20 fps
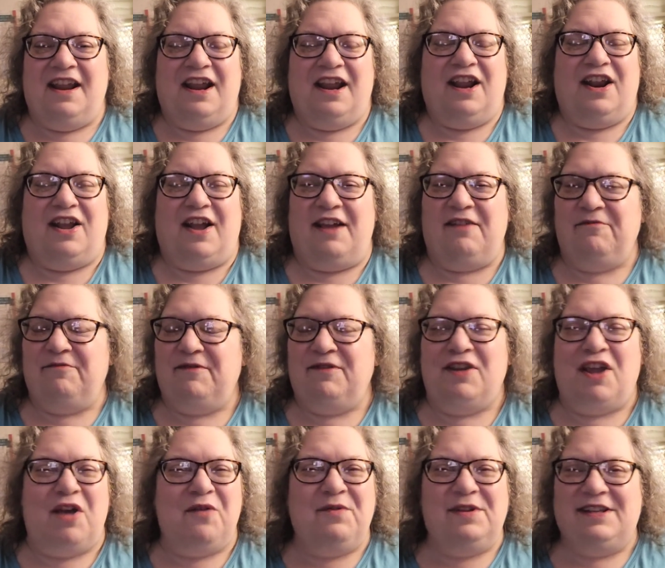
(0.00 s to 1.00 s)
you know,
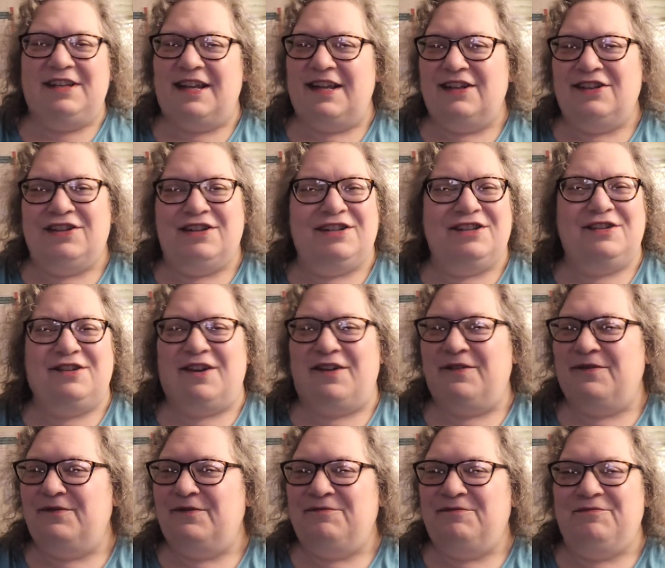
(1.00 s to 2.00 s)
no intentions
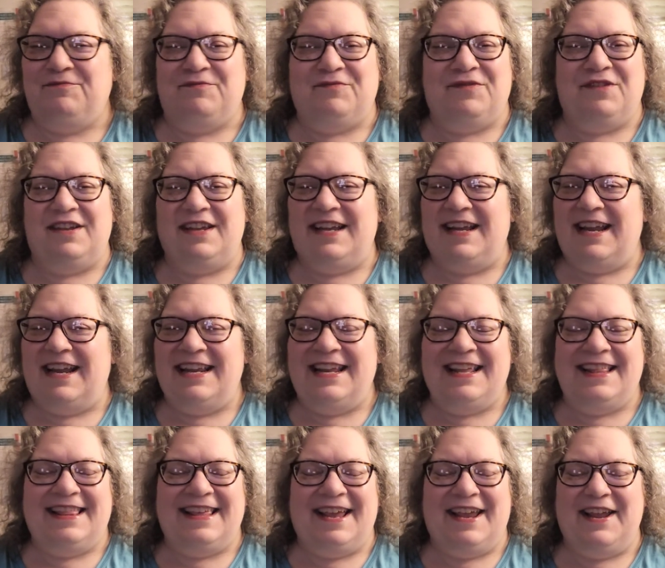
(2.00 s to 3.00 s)
of
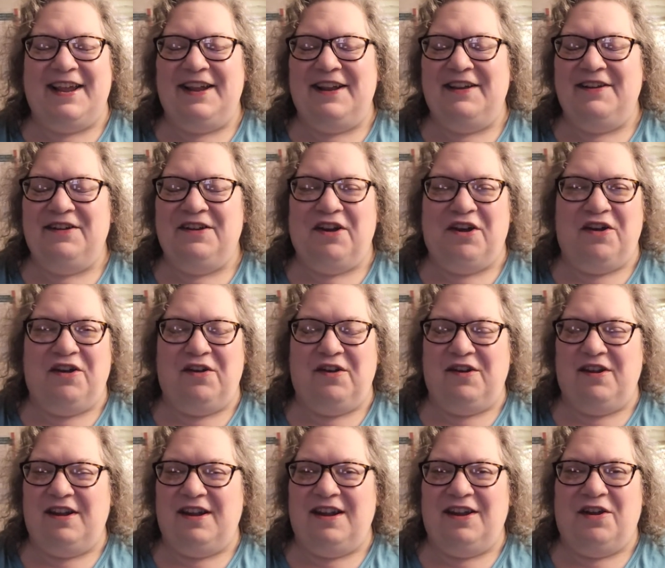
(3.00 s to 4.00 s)
anything
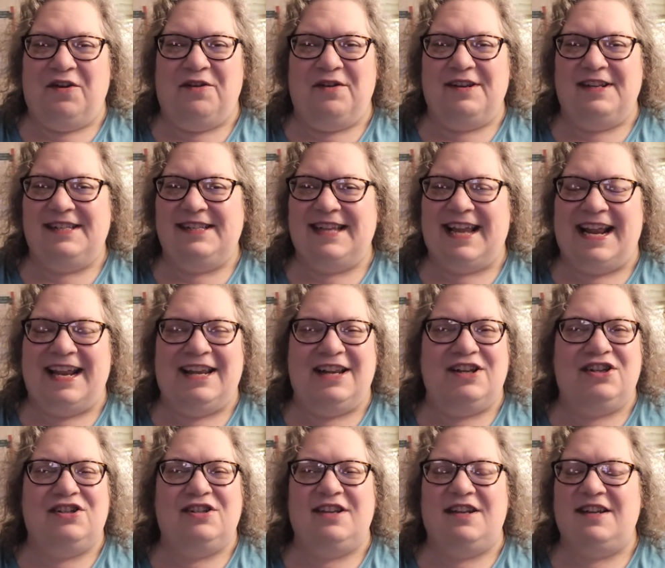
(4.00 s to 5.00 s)
going to Sandi.
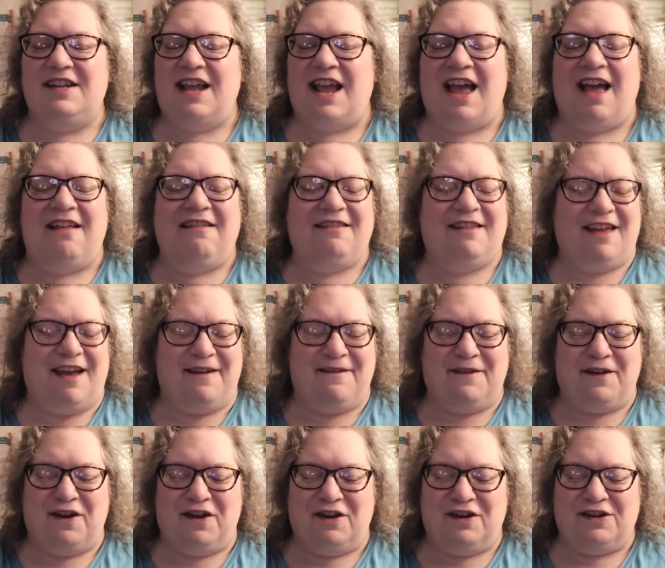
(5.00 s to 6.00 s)
She, I love
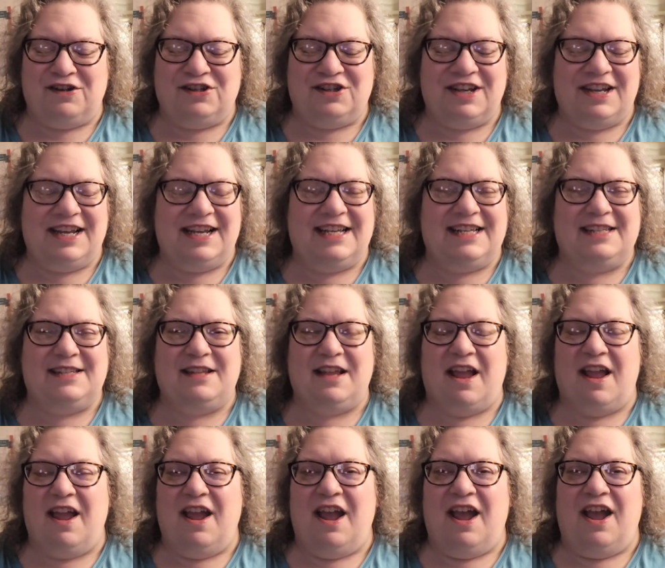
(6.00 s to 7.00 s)
her. She is
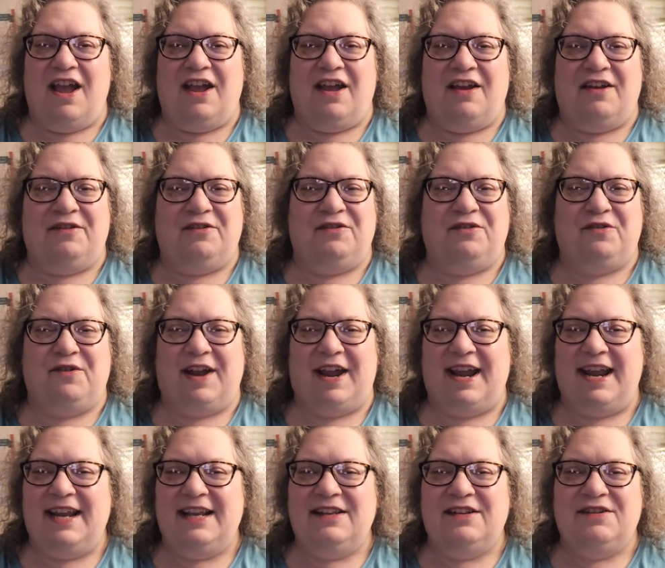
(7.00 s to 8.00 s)
a
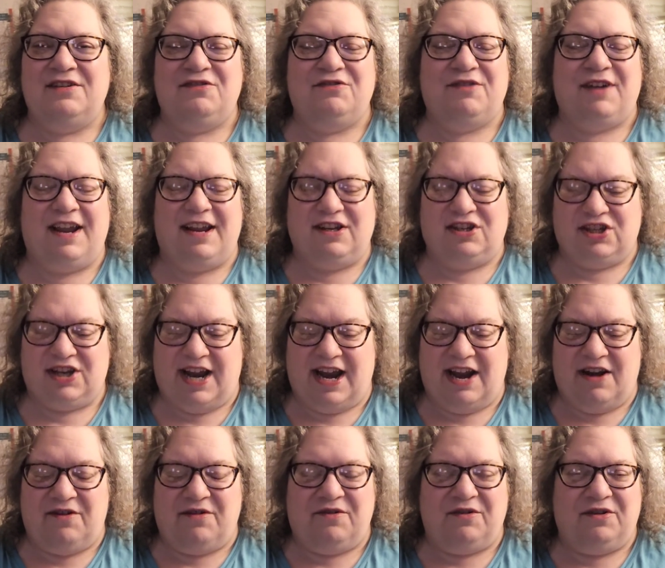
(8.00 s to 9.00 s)
great, great
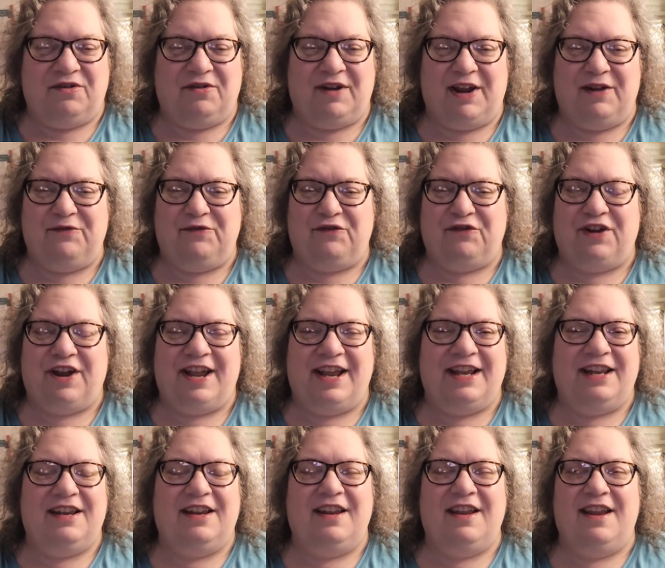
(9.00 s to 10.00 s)
channel, a great
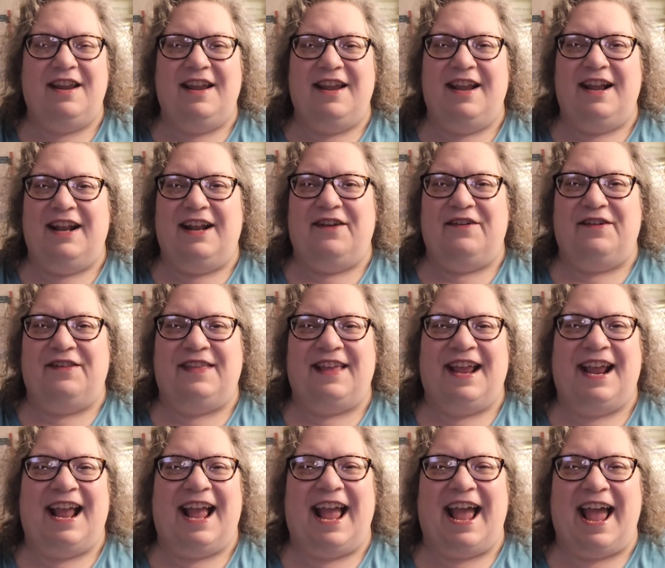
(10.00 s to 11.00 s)
friend, and
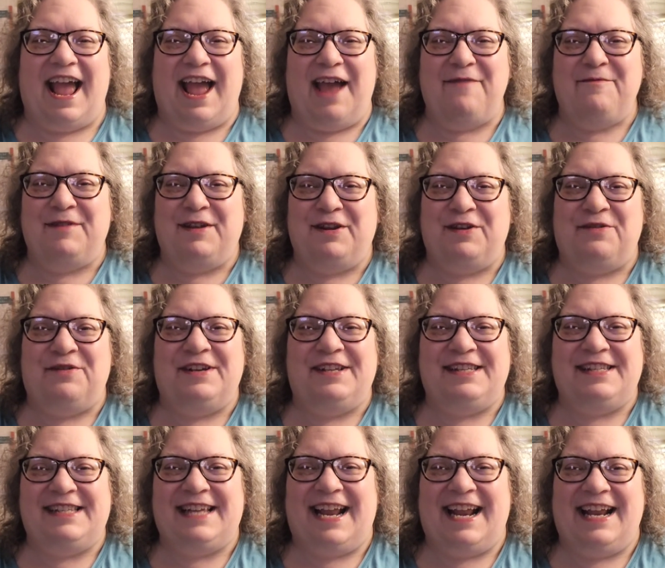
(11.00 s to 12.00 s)
everything. I've been knowing
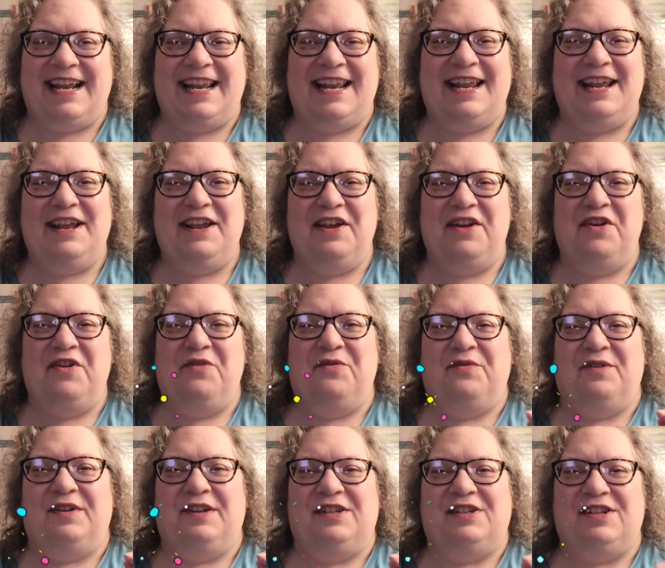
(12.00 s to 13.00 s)
Sandi
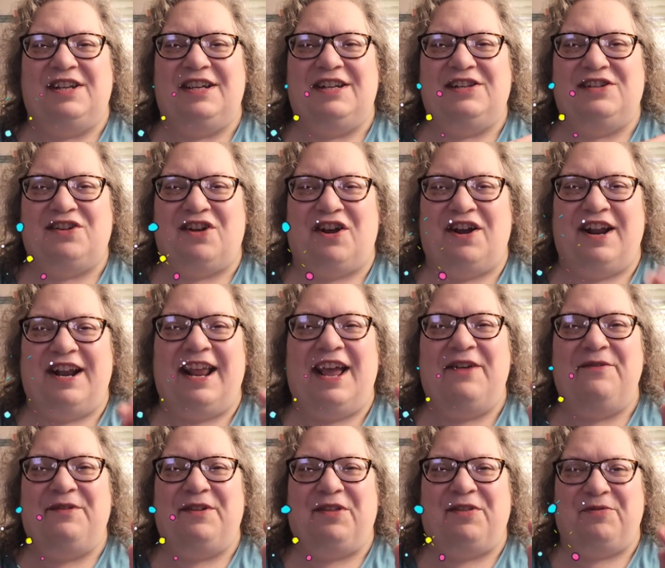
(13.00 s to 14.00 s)
when she started
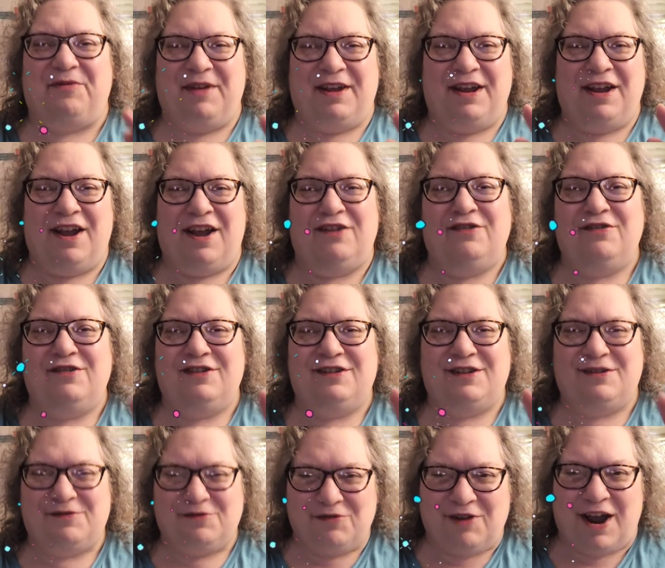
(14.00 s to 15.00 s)
out with 300
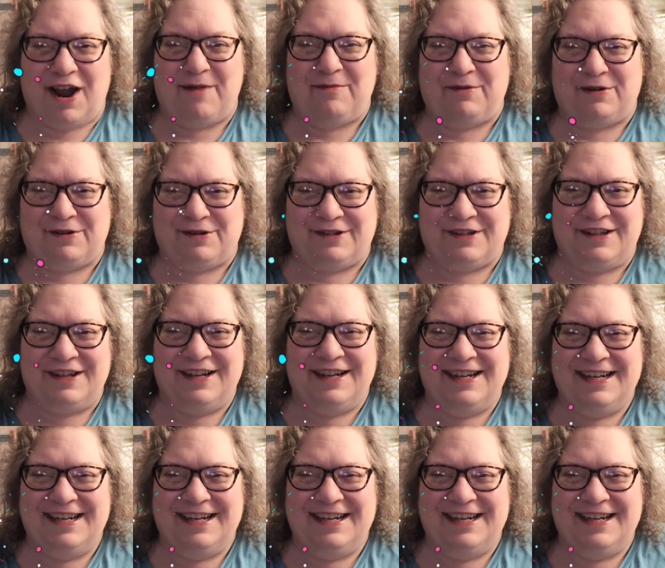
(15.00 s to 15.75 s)
subscribers,